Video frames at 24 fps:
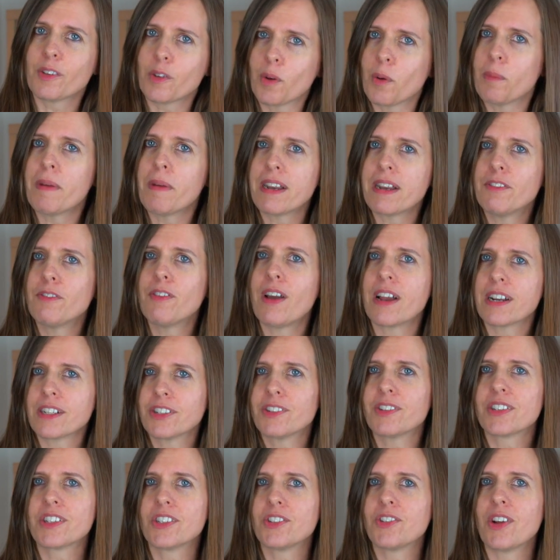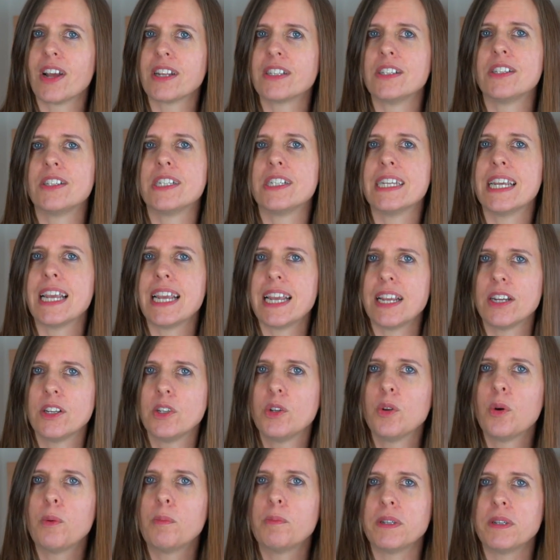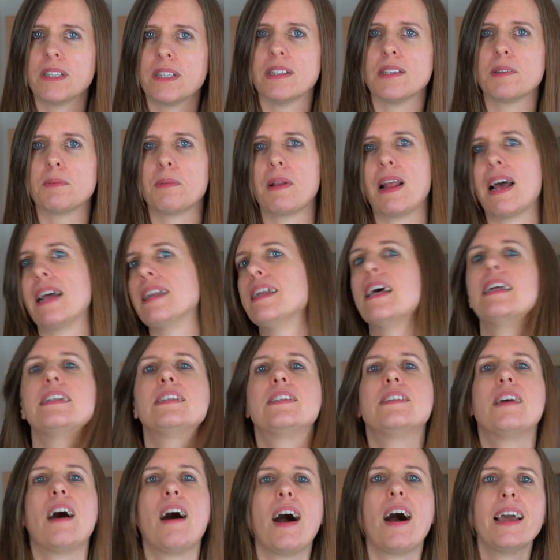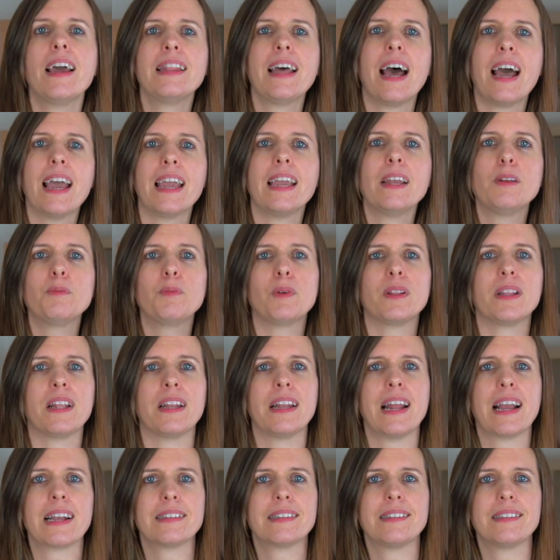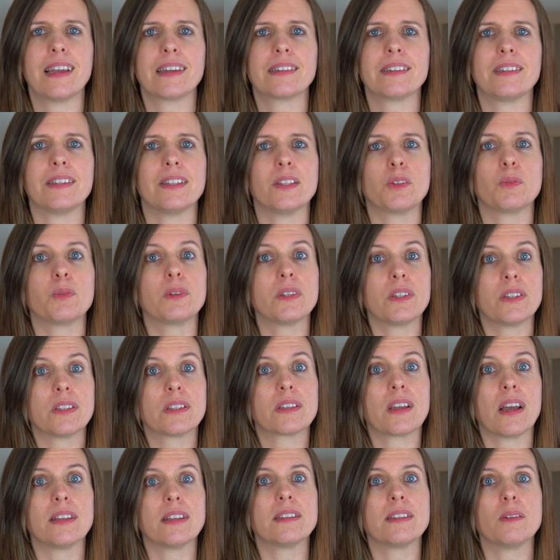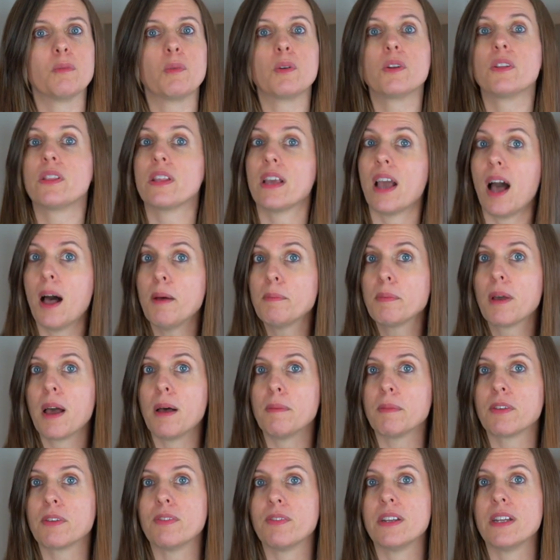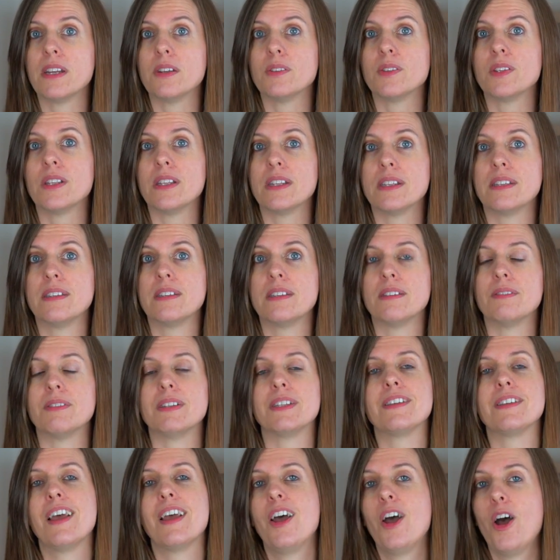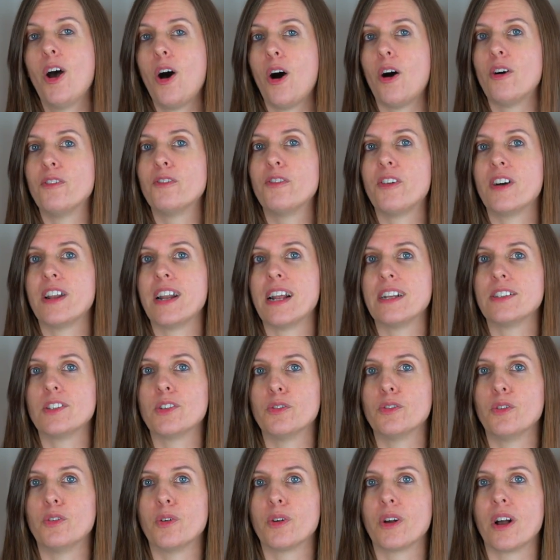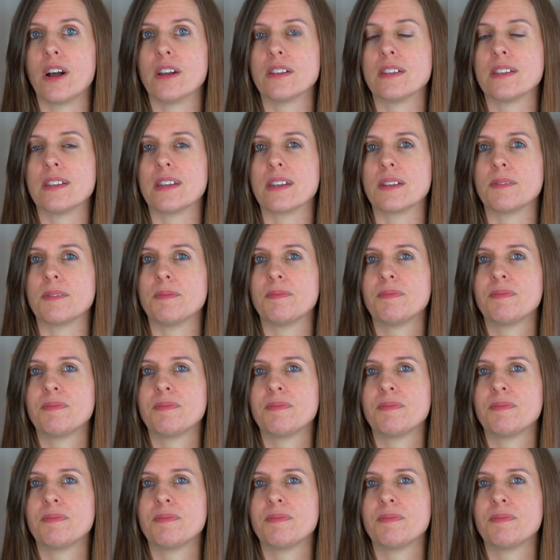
your manufacturing strategy in your business plan and tie that in with the next sections we'll discuss in one of the upcoming videos in this series on financial forecasting.